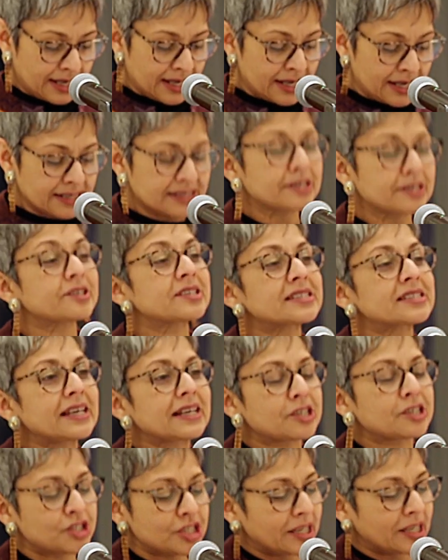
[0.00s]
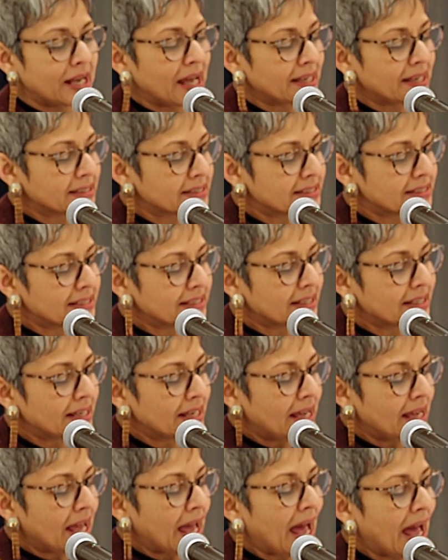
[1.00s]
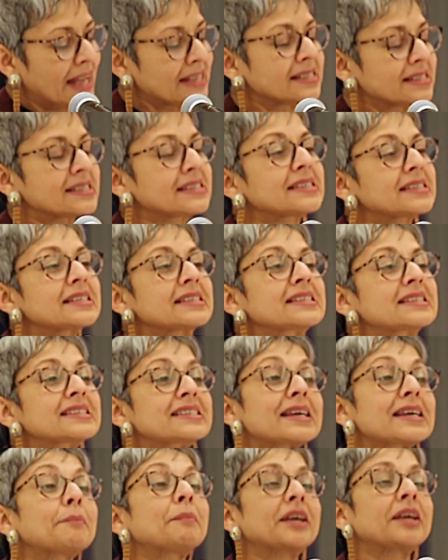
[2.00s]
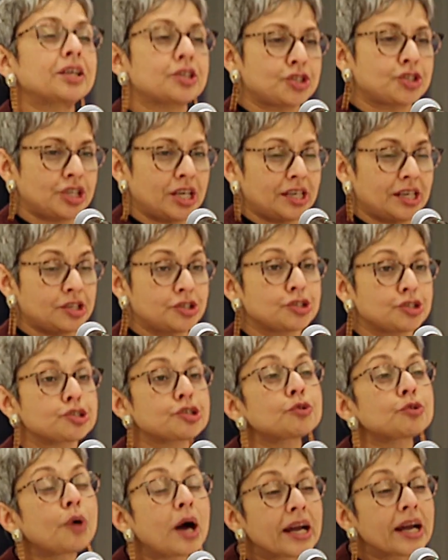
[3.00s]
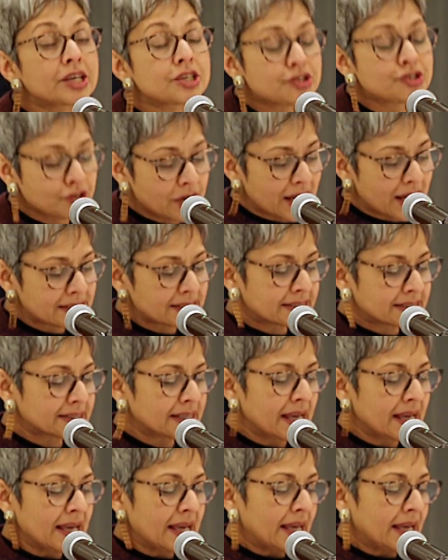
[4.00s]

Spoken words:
intersectionality, and systemic change, to address,